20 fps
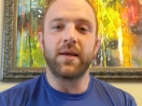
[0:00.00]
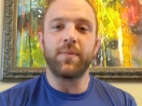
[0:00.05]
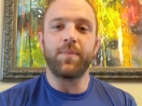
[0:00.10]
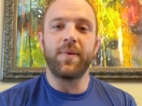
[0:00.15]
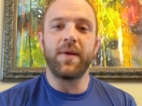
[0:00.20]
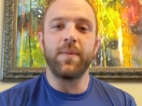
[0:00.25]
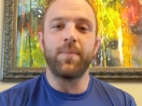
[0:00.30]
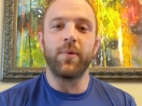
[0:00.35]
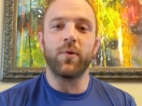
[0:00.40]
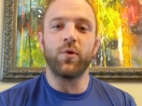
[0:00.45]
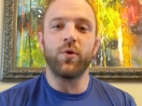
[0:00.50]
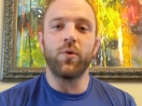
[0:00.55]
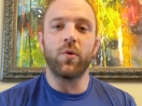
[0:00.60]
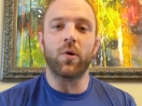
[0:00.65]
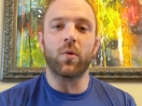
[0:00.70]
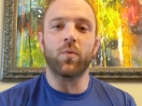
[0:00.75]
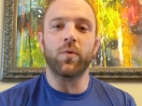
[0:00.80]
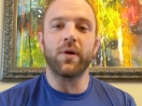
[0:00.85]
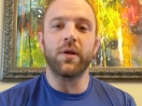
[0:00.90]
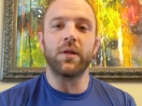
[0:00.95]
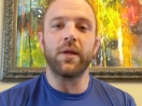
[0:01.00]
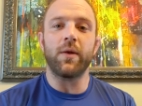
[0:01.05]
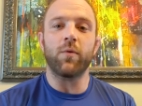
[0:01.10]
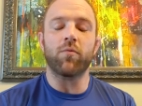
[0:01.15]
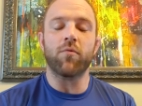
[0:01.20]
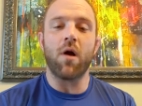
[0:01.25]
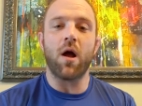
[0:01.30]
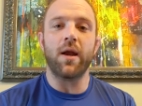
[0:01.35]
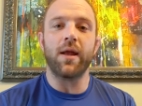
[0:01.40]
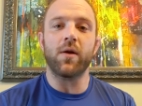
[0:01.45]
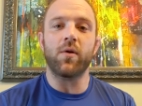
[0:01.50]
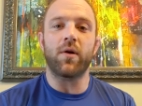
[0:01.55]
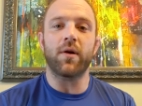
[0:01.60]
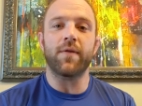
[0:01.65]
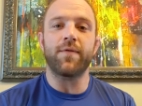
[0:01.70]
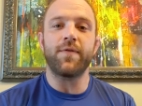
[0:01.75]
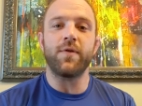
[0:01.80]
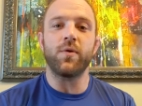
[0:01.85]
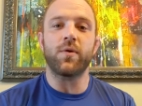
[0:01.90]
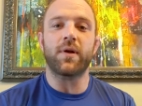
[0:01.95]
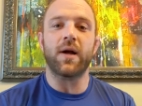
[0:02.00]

And people who are really running on a few